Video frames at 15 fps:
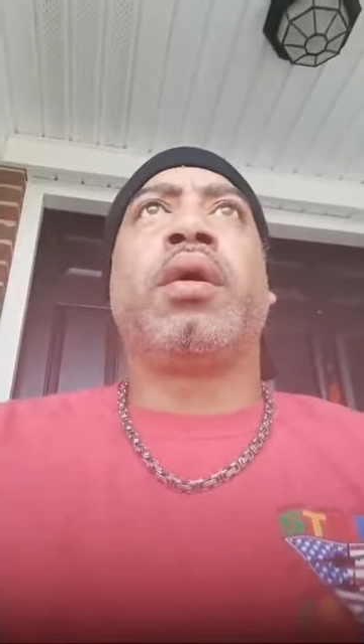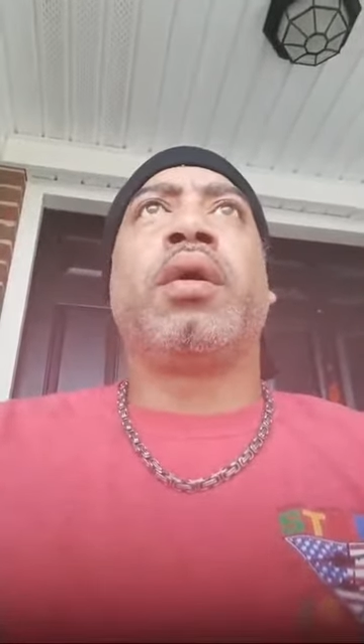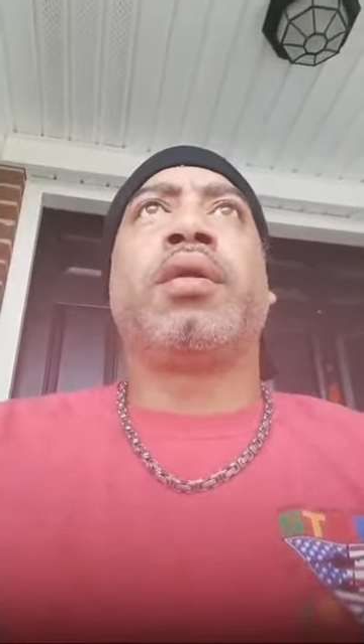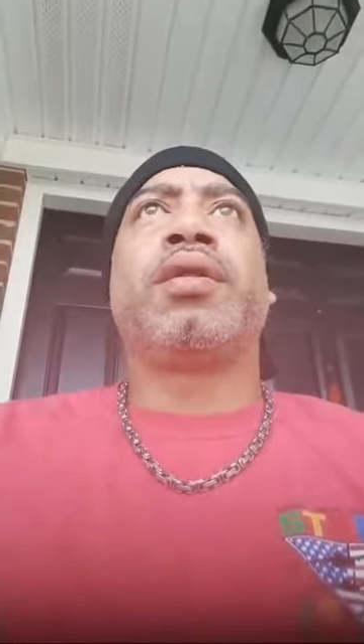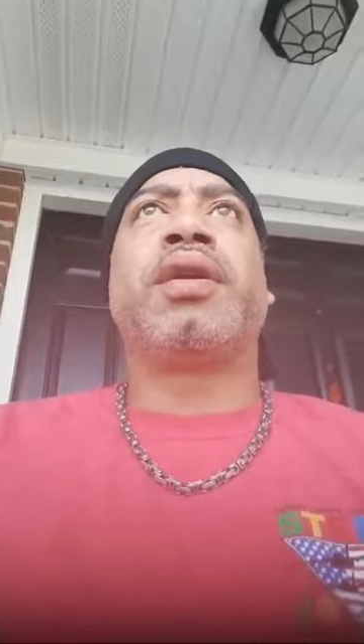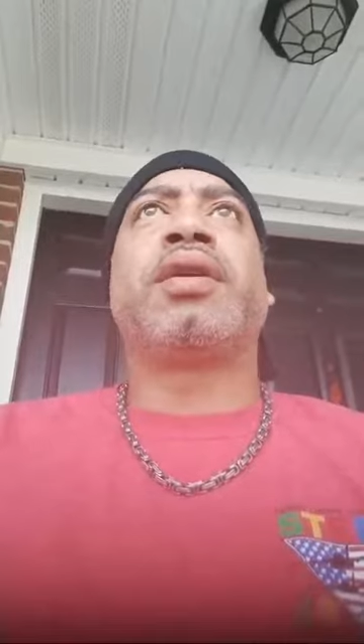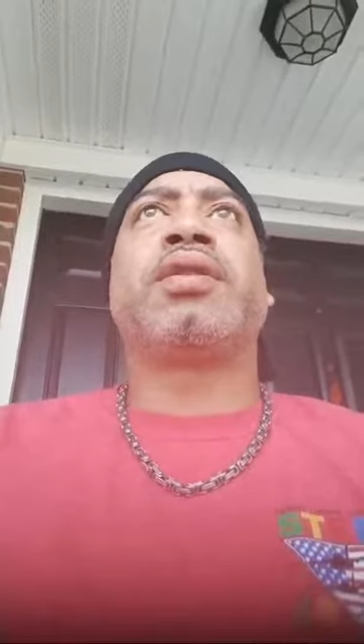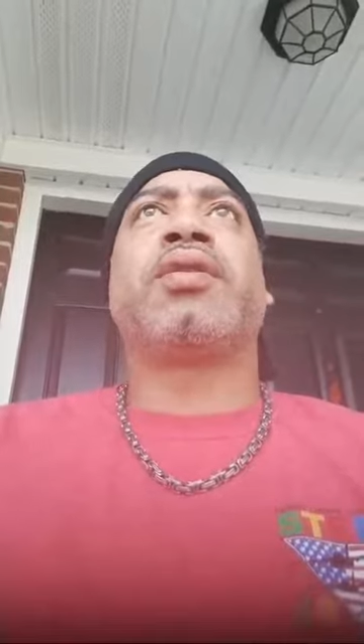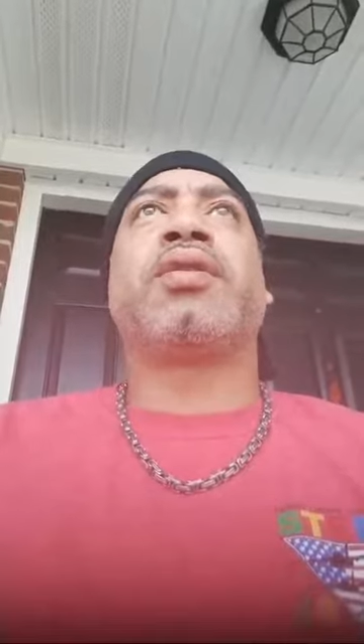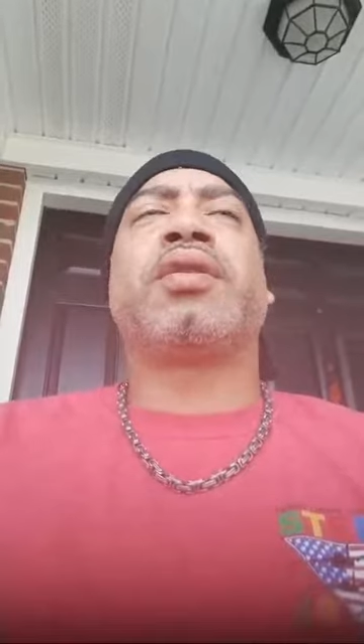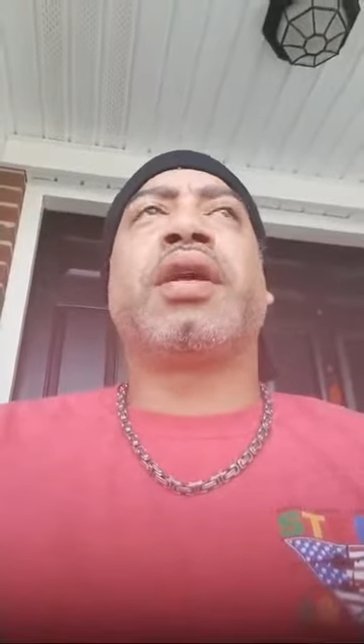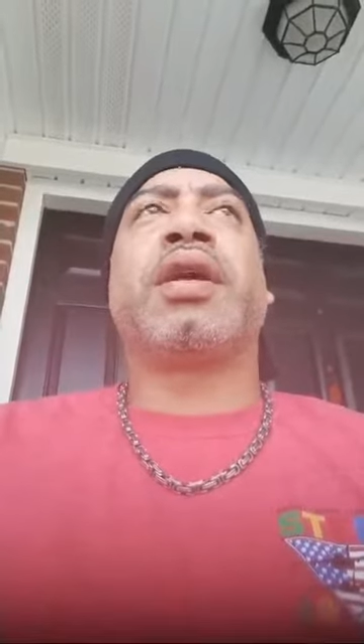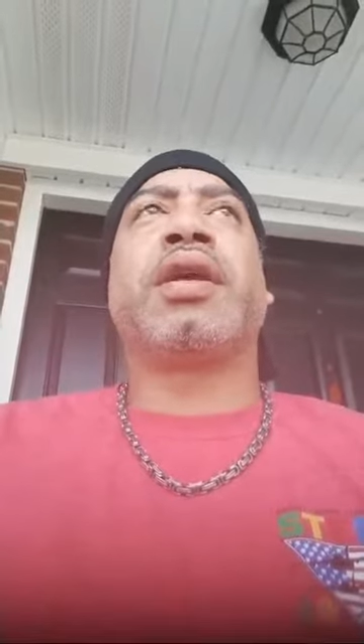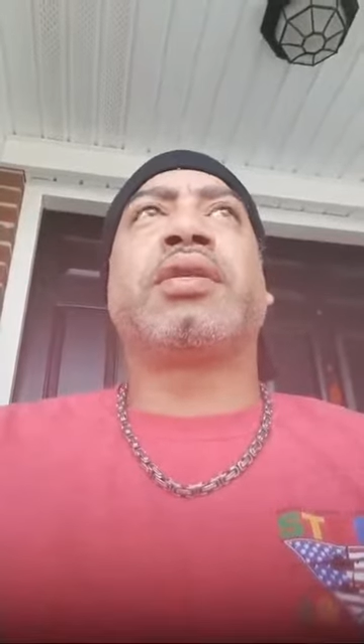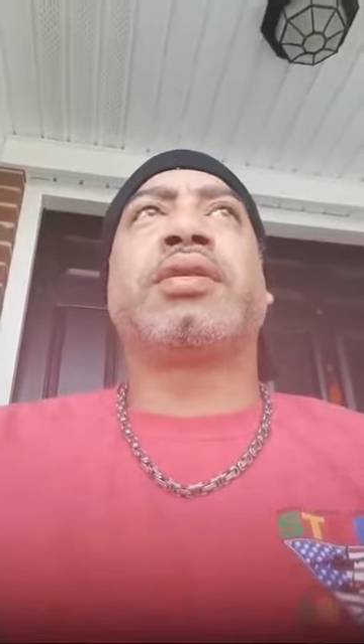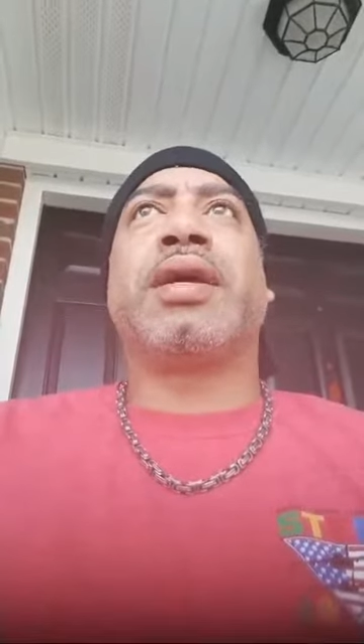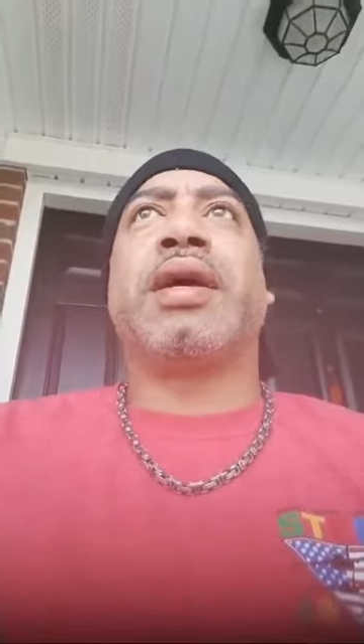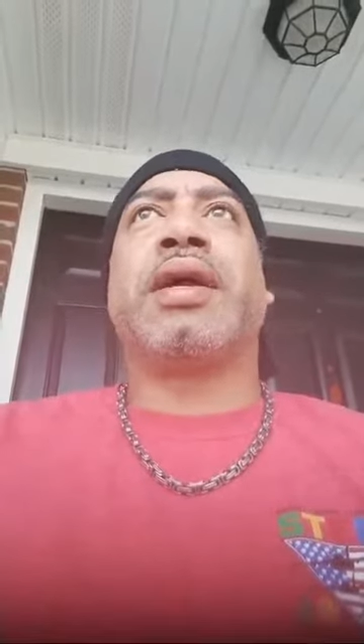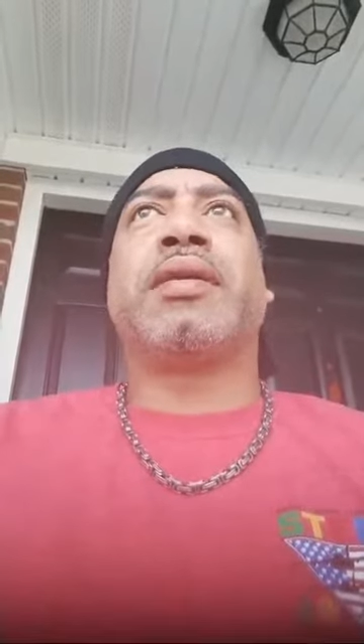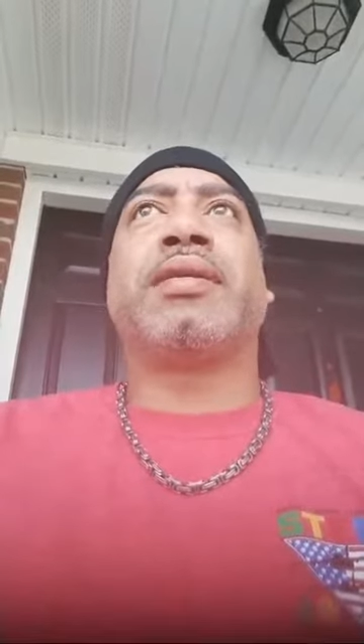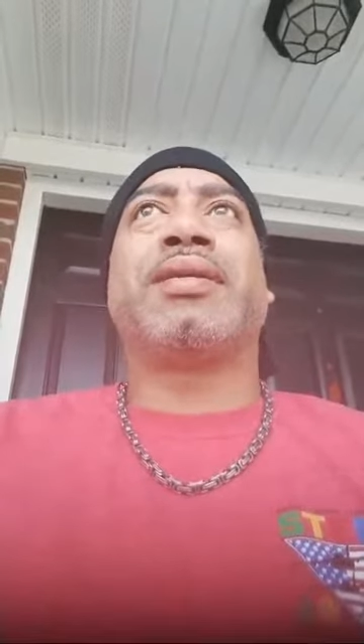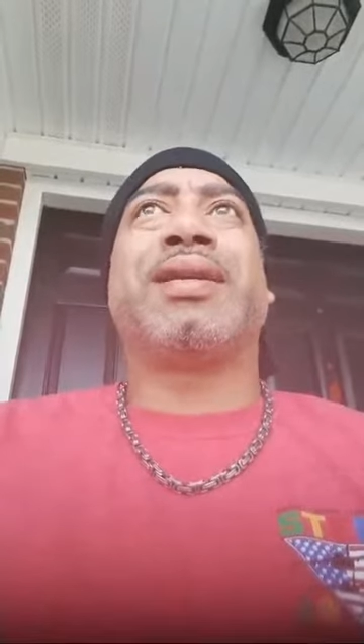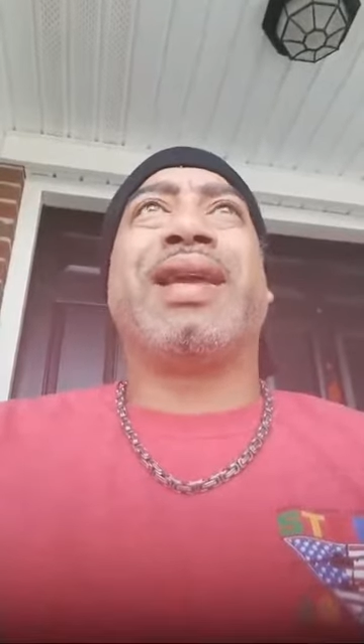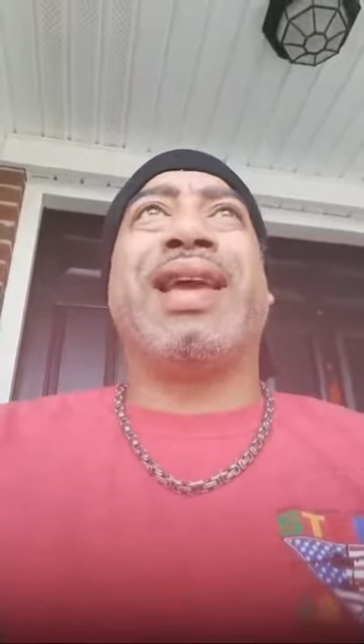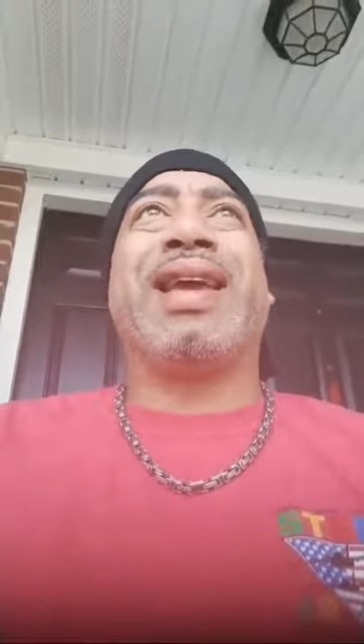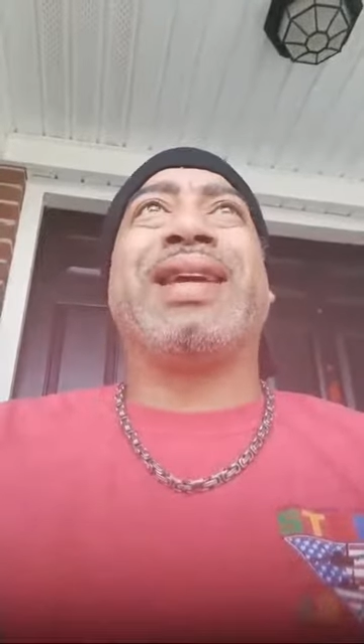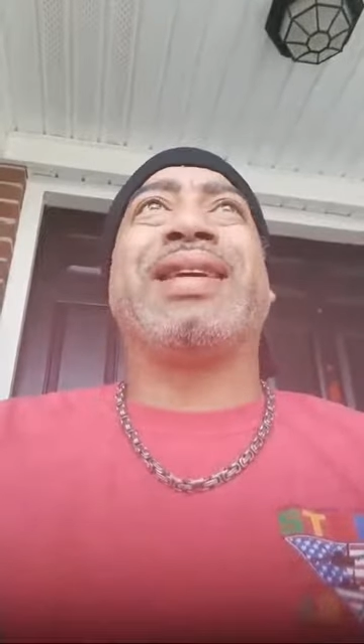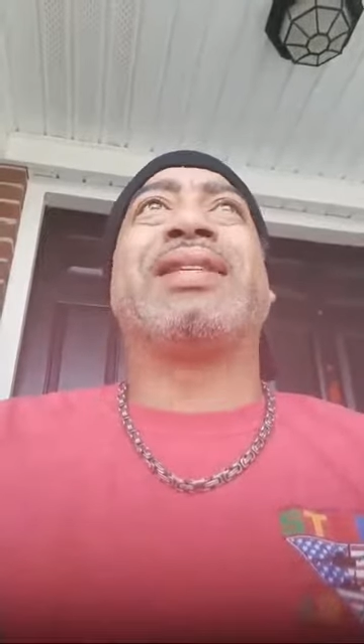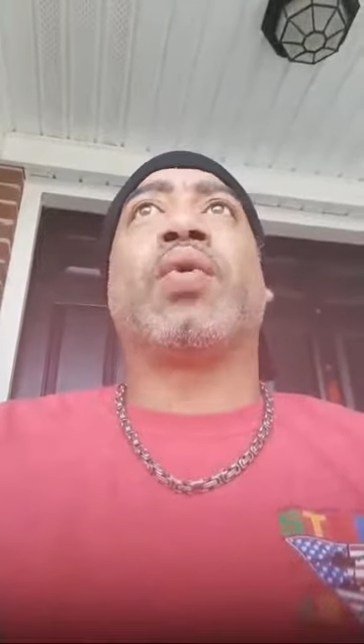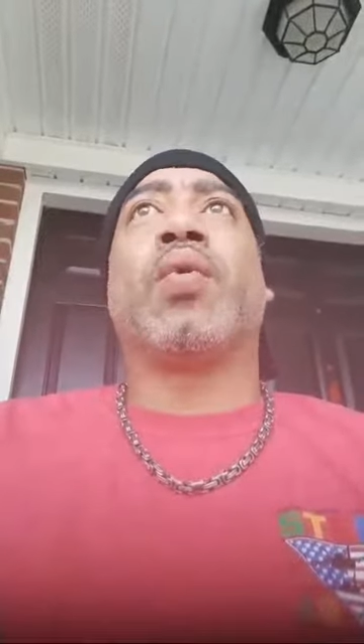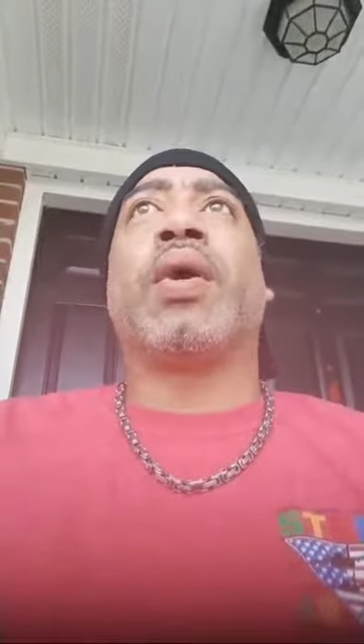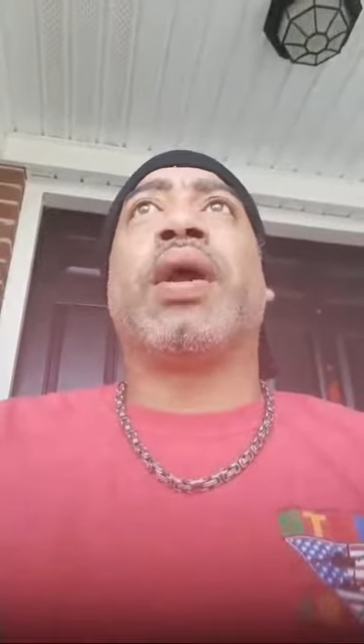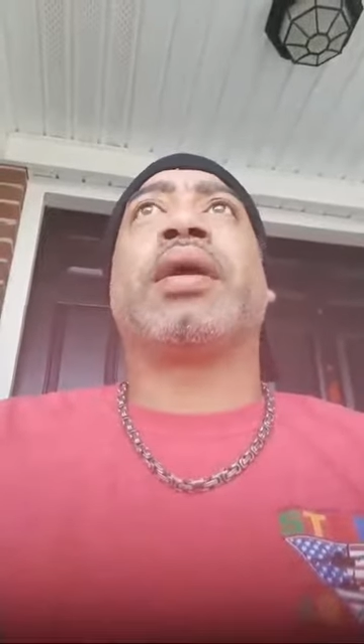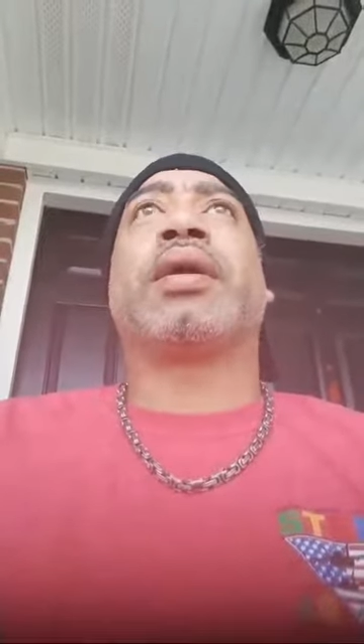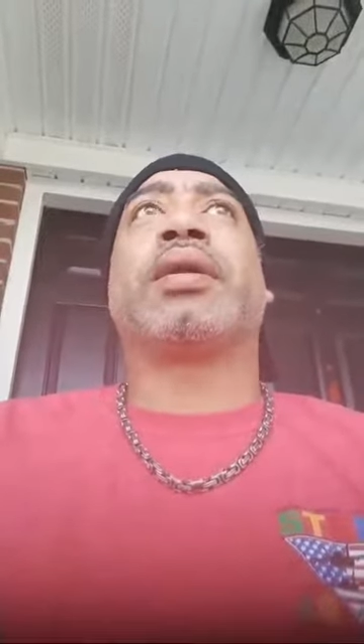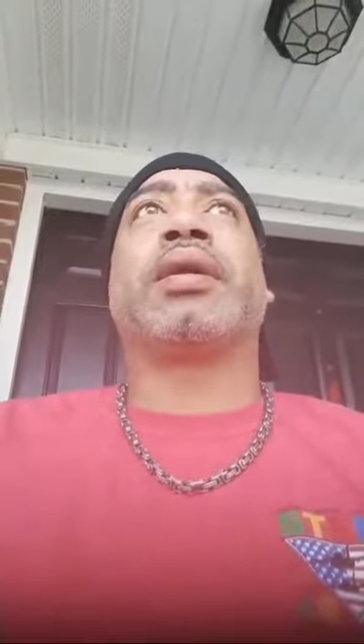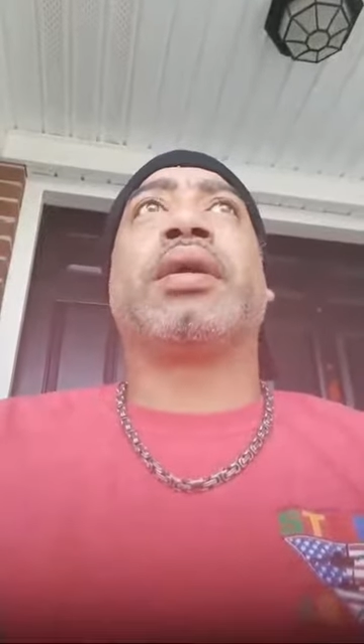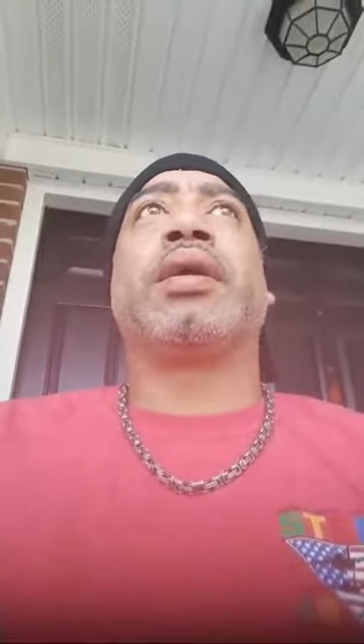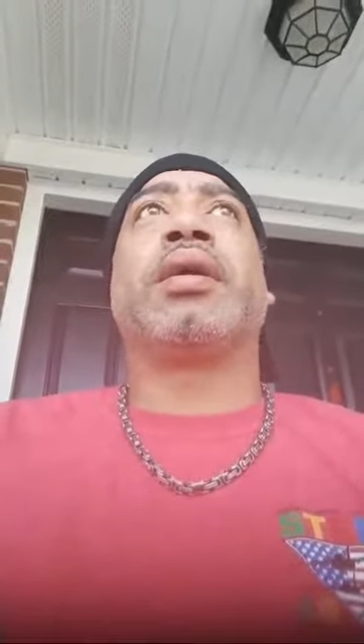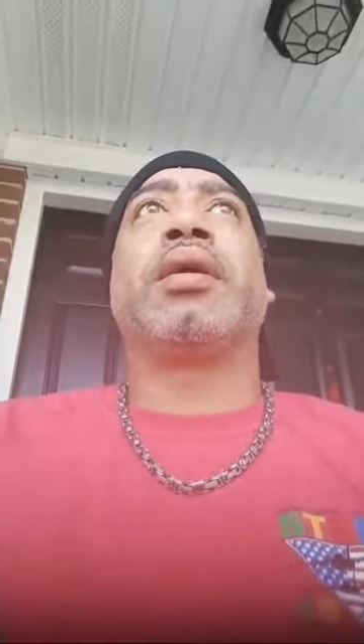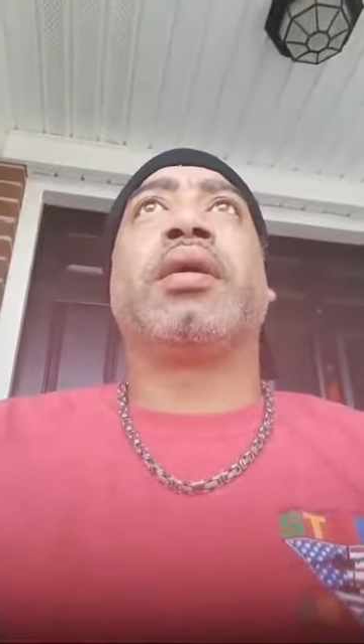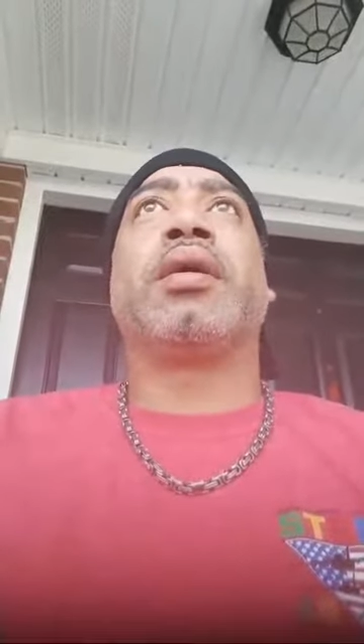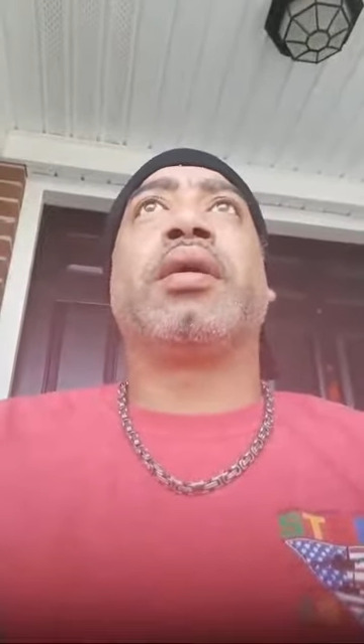these are things that indirectly